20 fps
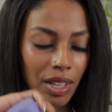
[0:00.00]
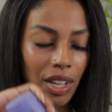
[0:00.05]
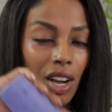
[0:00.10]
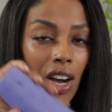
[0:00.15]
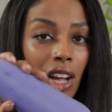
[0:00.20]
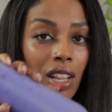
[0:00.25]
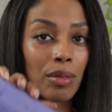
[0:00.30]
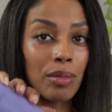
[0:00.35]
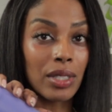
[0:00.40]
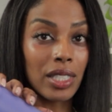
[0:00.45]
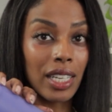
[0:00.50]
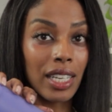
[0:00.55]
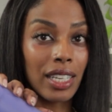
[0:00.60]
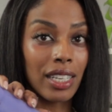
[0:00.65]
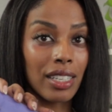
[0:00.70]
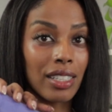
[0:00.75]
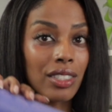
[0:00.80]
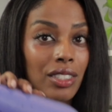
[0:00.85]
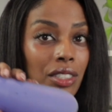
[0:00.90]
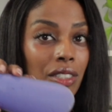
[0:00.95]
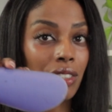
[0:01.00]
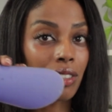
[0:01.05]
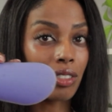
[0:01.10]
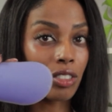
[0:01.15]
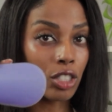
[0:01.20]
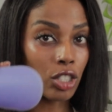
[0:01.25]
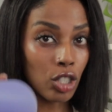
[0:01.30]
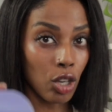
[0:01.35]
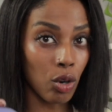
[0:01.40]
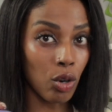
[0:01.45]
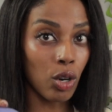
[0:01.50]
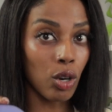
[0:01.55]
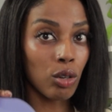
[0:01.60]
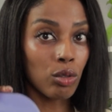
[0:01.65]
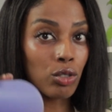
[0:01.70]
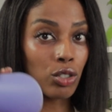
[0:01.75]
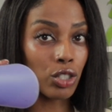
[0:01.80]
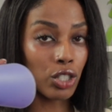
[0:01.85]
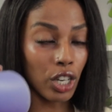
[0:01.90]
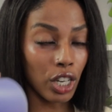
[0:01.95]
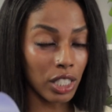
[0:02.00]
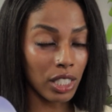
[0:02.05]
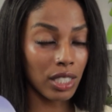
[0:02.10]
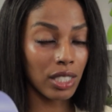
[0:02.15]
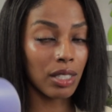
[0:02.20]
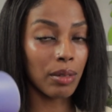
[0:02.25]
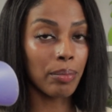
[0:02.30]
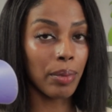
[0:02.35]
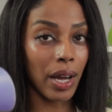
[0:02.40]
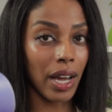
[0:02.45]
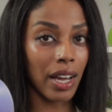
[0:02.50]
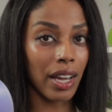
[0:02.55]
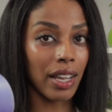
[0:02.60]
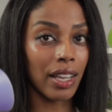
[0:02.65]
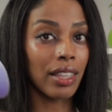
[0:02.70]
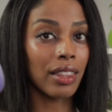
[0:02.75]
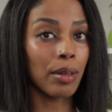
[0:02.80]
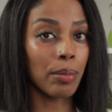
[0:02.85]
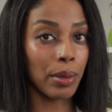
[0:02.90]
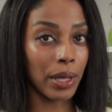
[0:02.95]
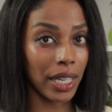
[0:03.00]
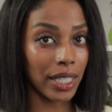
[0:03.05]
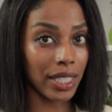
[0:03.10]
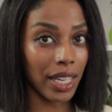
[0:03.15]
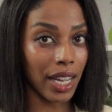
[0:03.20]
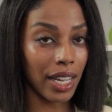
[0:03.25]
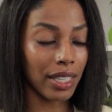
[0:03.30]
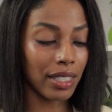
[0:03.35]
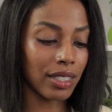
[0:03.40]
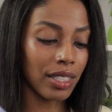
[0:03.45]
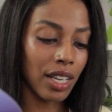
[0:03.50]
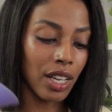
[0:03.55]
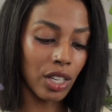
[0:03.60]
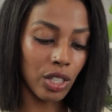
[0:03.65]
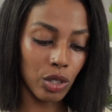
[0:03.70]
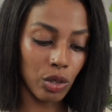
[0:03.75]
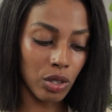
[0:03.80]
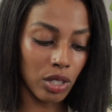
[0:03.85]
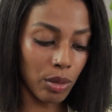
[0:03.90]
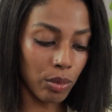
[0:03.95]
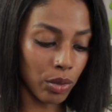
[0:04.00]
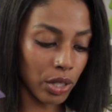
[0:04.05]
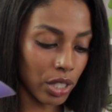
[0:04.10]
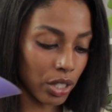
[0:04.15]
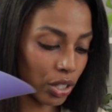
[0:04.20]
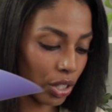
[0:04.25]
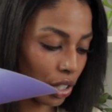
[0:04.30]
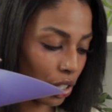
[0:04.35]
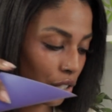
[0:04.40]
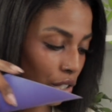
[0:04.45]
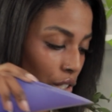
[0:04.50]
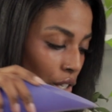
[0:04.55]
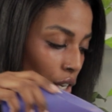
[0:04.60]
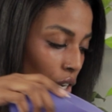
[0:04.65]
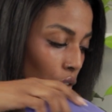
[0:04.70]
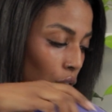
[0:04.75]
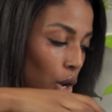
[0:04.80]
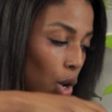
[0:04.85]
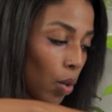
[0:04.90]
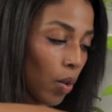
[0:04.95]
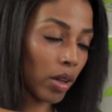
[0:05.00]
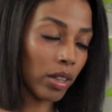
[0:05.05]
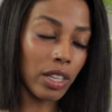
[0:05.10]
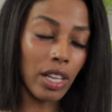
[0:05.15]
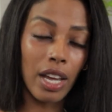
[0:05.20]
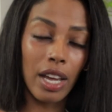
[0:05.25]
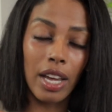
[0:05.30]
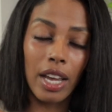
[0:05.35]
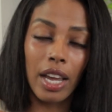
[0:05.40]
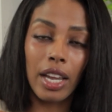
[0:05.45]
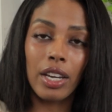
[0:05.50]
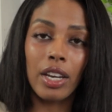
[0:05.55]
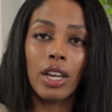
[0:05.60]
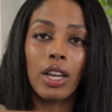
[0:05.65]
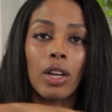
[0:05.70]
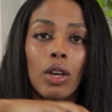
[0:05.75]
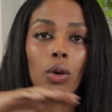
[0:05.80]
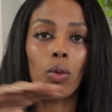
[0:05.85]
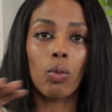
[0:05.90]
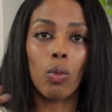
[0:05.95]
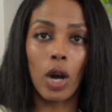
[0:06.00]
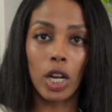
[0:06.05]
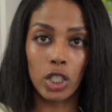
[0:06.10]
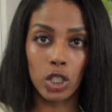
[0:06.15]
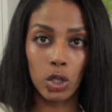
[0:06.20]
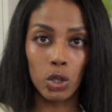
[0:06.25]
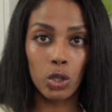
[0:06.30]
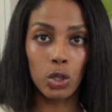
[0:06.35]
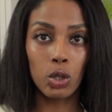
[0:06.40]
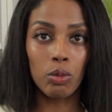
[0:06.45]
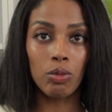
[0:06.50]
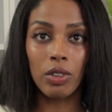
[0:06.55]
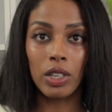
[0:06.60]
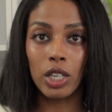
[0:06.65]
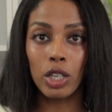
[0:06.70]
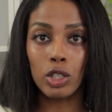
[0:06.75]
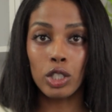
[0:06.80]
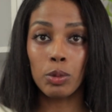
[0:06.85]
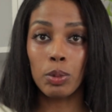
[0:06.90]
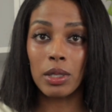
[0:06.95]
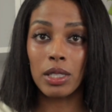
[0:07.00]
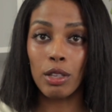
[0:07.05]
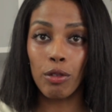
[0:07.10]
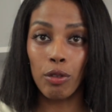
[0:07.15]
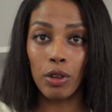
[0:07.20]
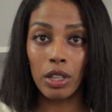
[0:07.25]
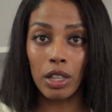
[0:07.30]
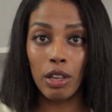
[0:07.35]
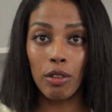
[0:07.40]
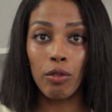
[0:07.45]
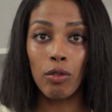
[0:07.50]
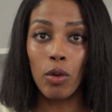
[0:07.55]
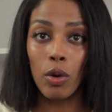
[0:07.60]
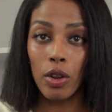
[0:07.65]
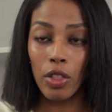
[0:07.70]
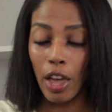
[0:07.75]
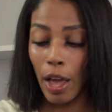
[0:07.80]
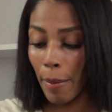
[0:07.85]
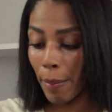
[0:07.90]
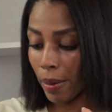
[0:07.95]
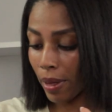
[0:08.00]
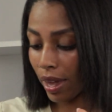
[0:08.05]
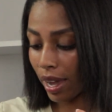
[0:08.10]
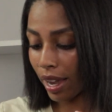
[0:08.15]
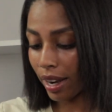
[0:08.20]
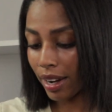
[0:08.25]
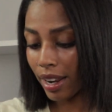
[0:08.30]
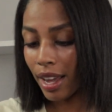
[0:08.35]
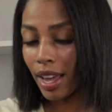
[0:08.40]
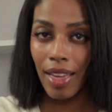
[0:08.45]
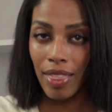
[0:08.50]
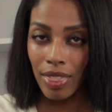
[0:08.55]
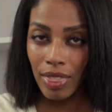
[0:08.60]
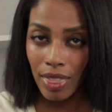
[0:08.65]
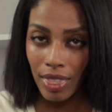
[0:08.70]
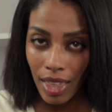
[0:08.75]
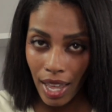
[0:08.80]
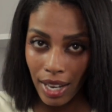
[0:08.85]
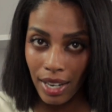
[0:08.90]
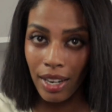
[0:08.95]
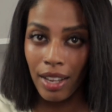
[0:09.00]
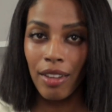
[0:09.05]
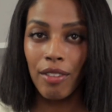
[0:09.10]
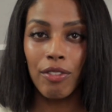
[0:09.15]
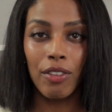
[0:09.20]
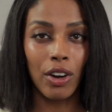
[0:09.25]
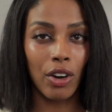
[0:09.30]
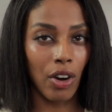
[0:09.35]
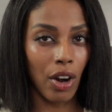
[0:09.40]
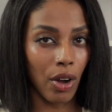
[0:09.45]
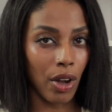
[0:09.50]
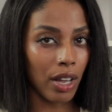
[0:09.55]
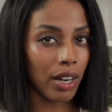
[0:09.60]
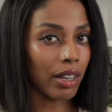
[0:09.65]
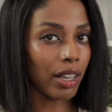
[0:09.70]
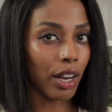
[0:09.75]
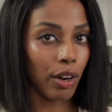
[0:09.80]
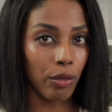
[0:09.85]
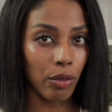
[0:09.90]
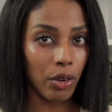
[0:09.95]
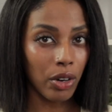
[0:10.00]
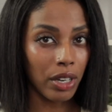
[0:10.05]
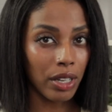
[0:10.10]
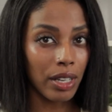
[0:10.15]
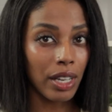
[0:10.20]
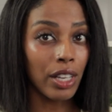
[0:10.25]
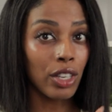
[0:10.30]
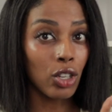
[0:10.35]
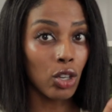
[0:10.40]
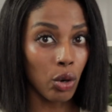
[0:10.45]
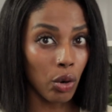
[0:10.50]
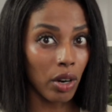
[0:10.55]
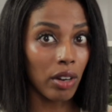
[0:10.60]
All I'm saying is don't go just by the plant tags. Do some research, go online, watch YouTube videos specifically for that plant, and then figure out how to care for it in your